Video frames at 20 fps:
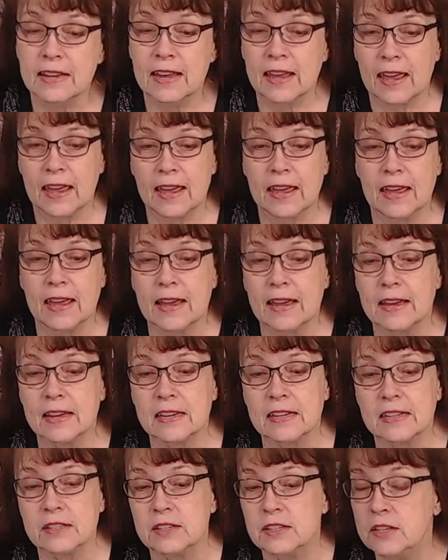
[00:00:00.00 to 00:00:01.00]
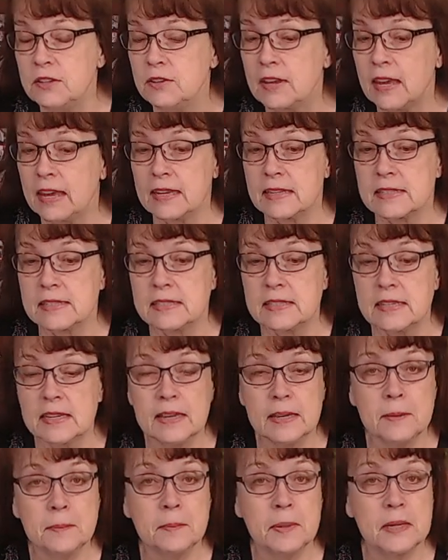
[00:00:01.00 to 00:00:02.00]
and you can't see
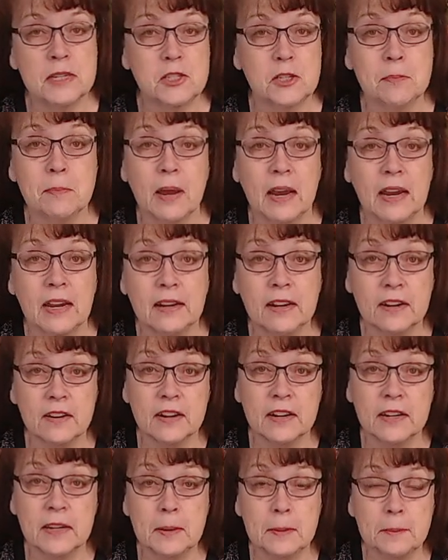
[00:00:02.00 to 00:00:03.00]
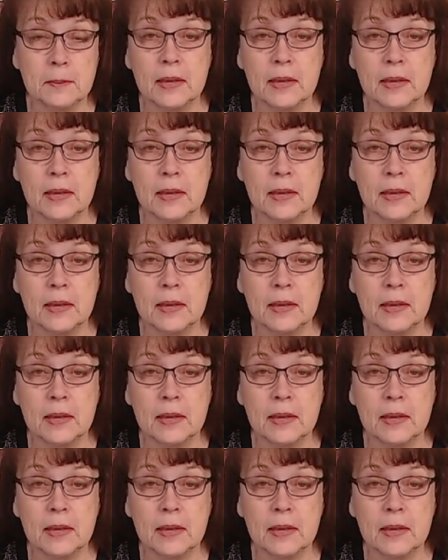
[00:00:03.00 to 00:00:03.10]
him, but you might hear him.